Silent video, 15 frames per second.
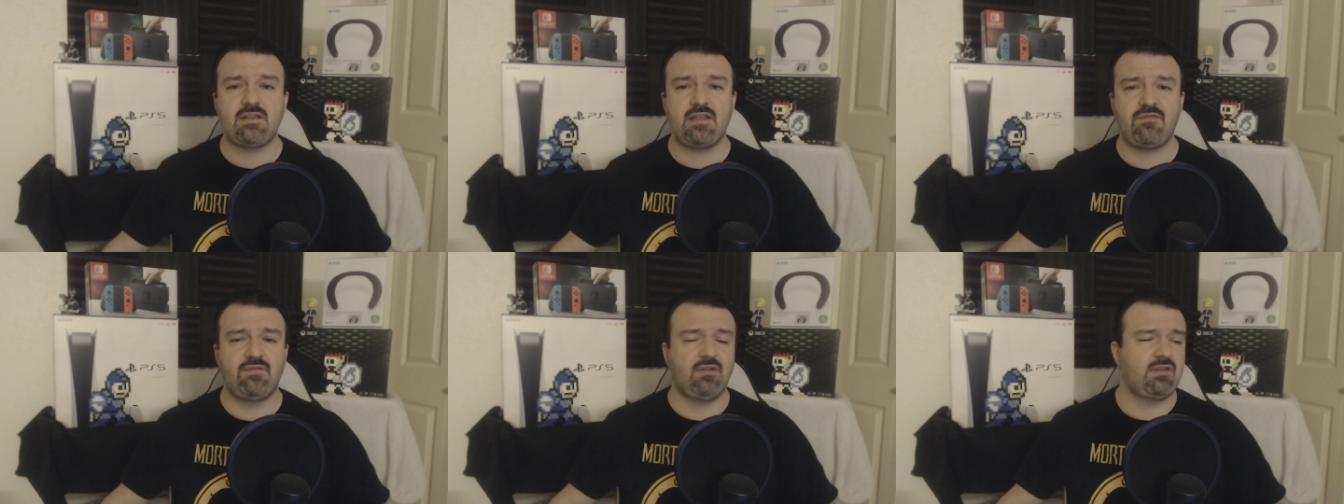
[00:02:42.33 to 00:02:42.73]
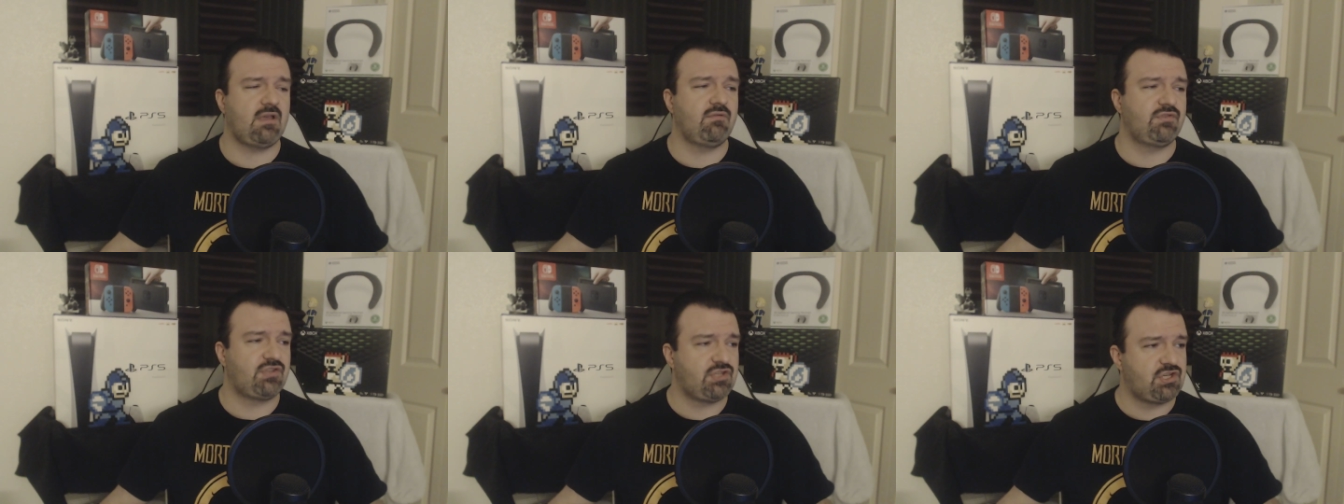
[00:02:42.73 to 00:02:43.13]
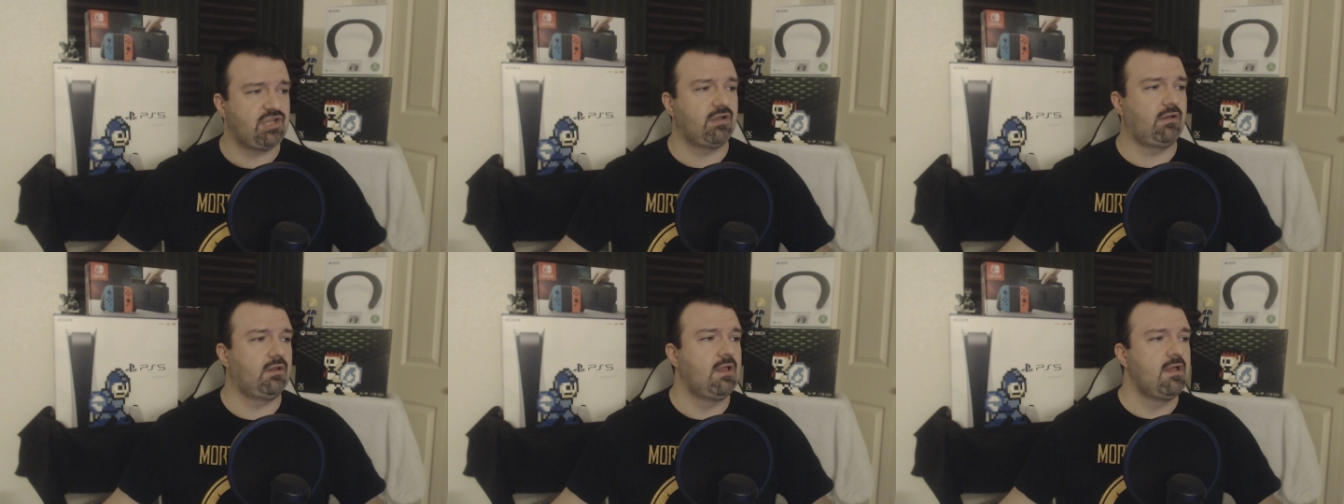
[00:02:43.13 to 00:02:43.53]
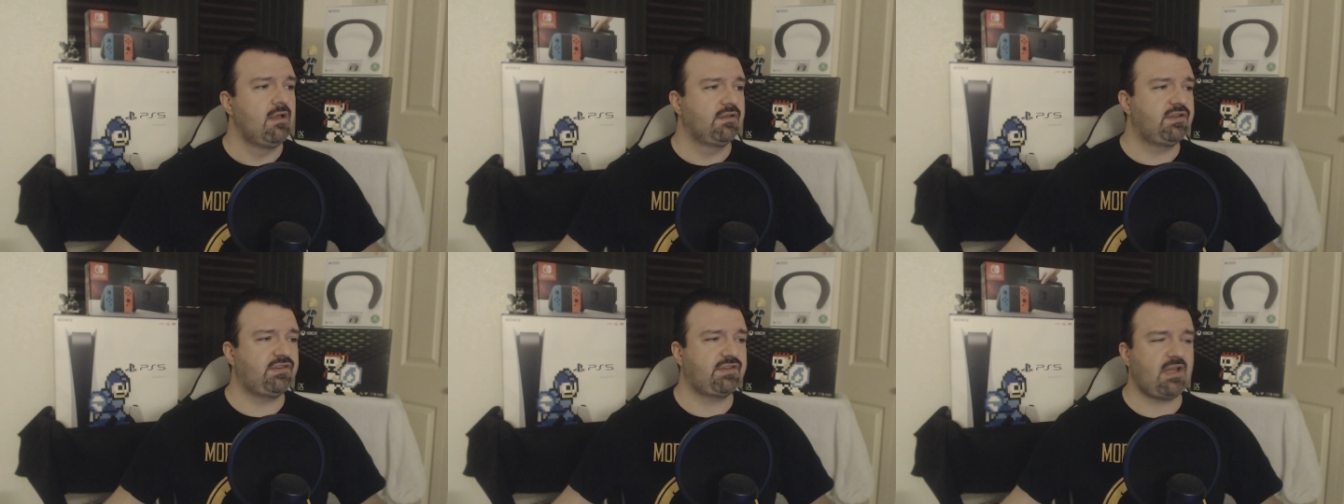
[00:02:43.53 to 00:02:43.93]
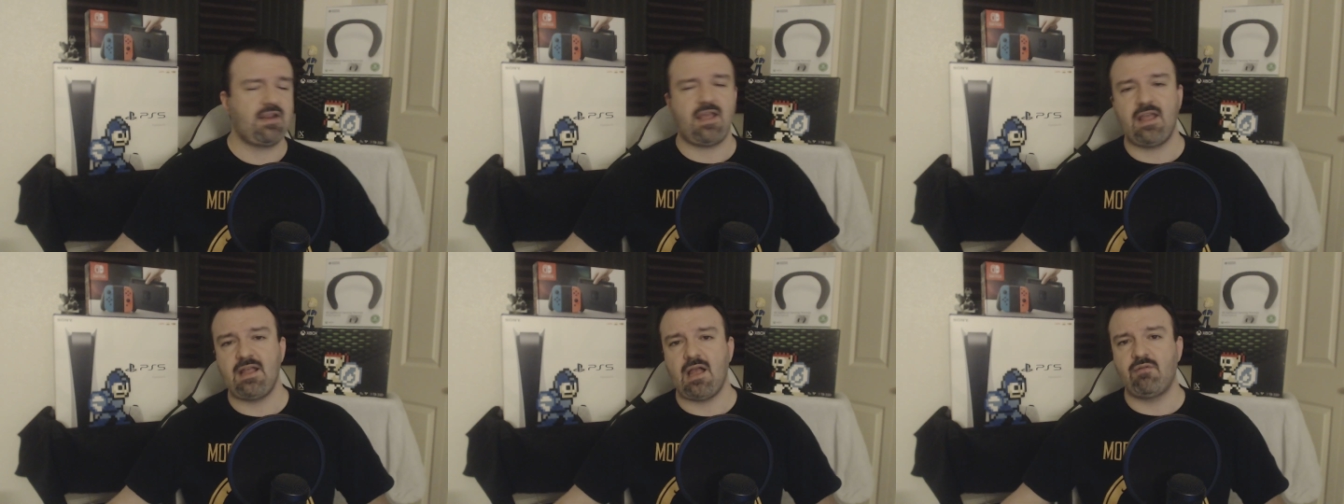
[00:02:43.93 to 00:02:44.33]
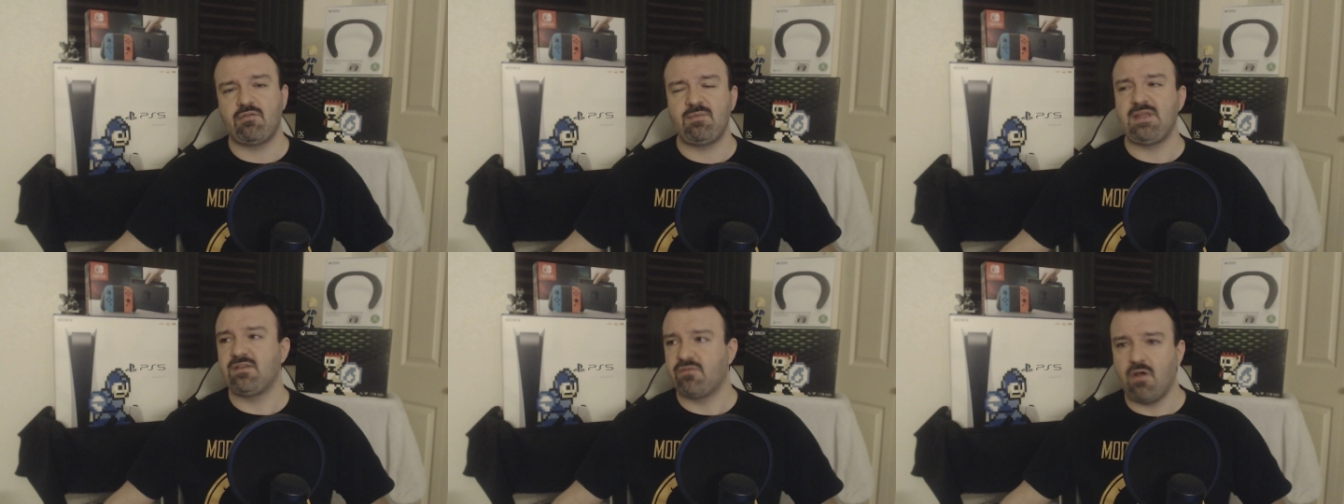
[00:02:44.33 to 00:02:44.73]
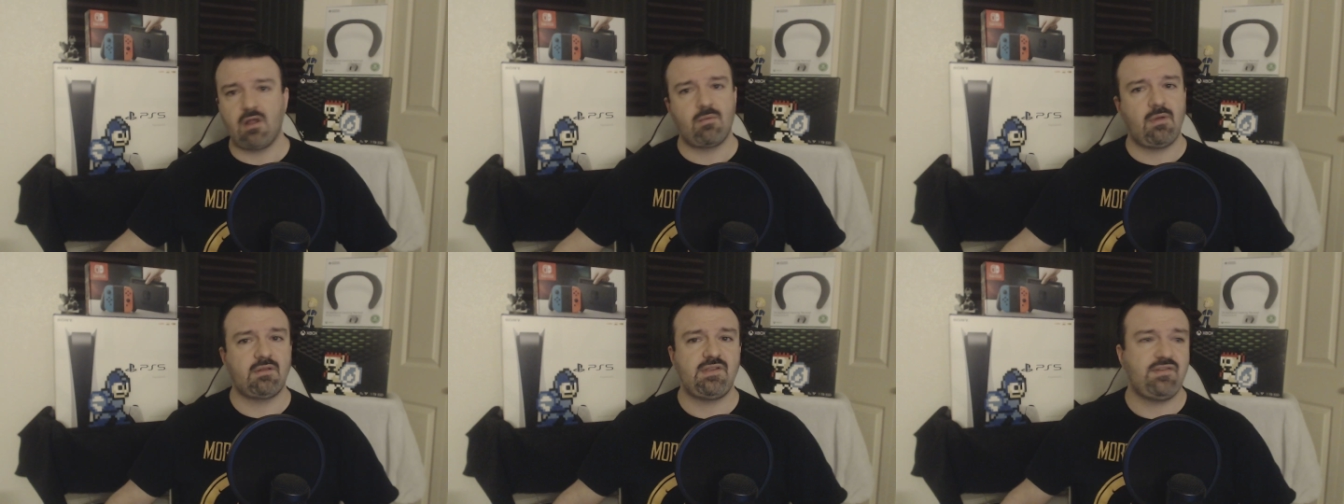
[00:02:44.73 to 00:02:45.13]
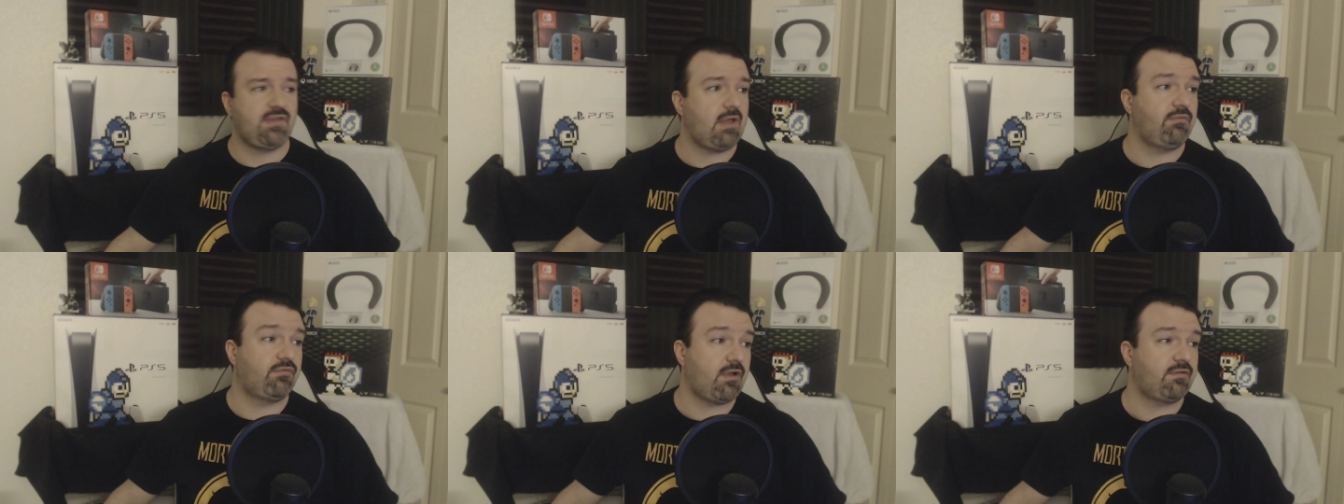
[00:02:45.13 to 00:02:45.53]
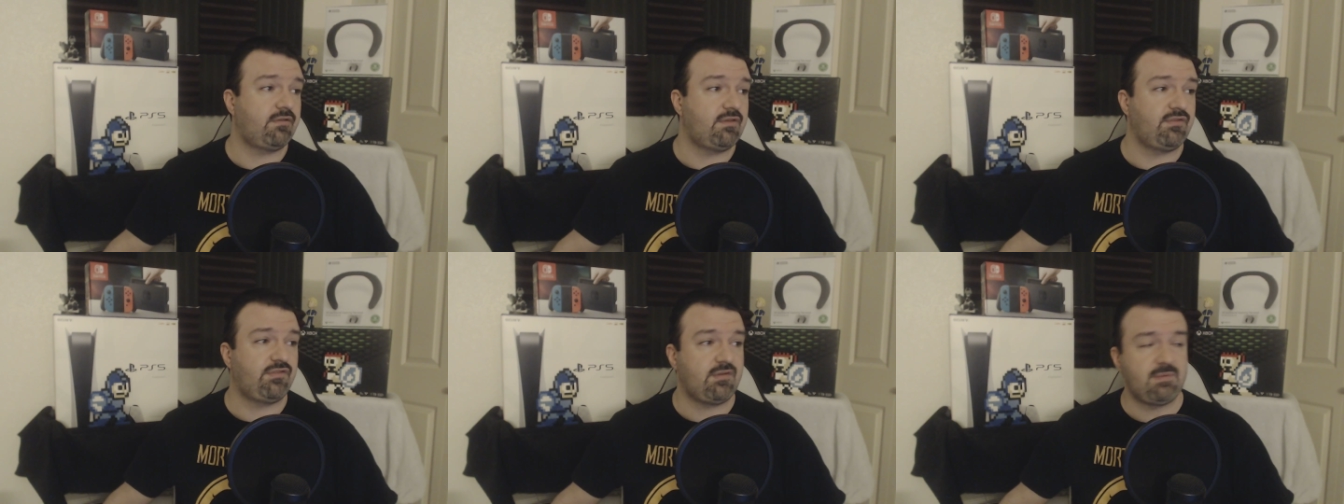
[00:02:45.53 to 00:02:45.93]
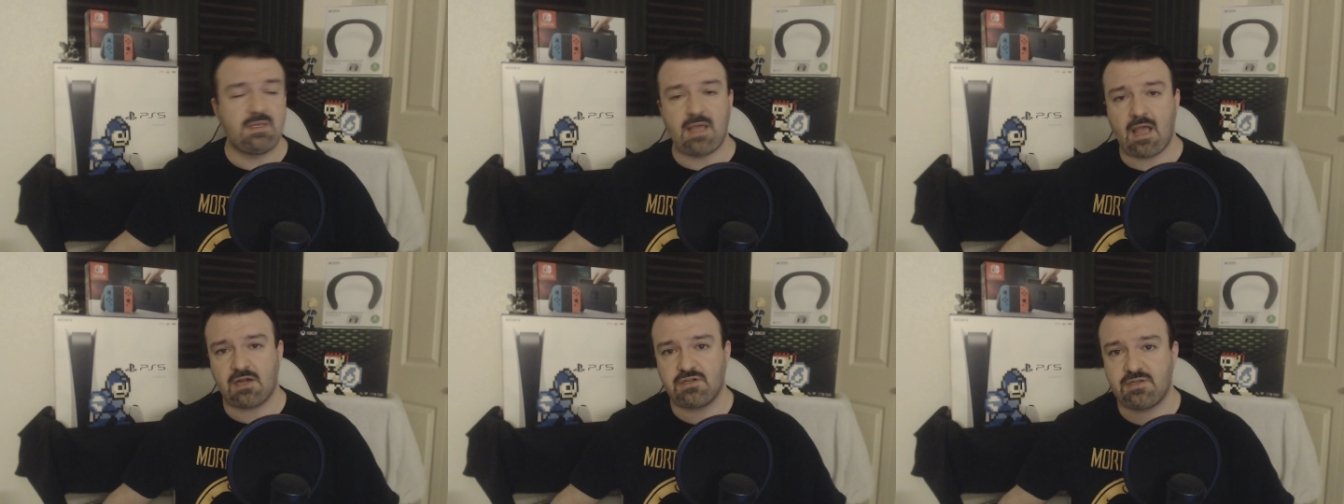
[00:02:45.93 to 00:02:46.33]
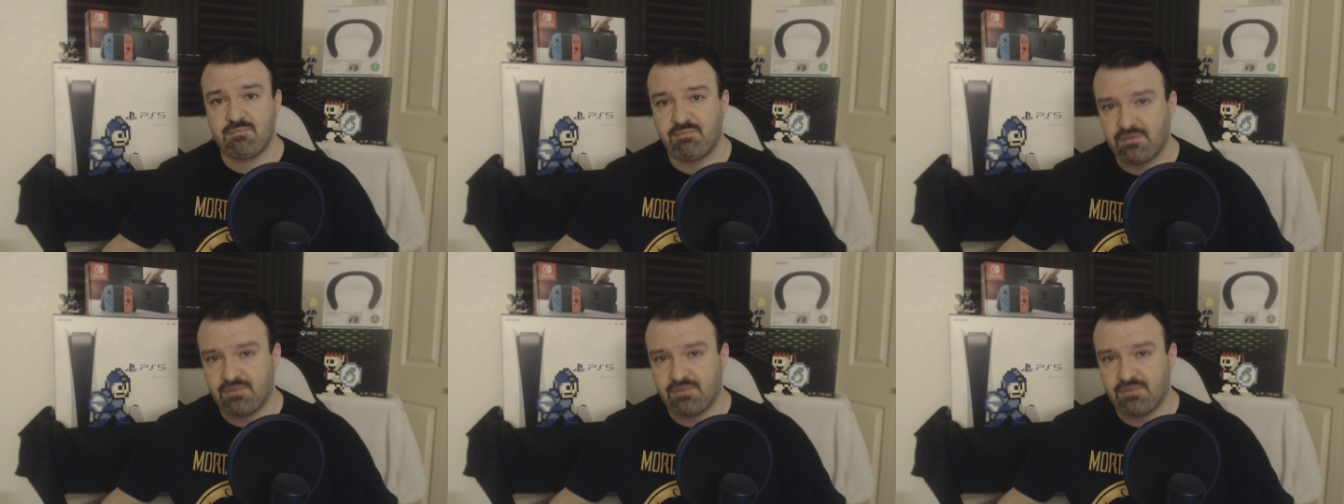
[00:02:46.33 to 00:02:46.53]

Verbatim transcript: They felt that it was chill to just kind of hang out with me and talk about these games rather than see me actually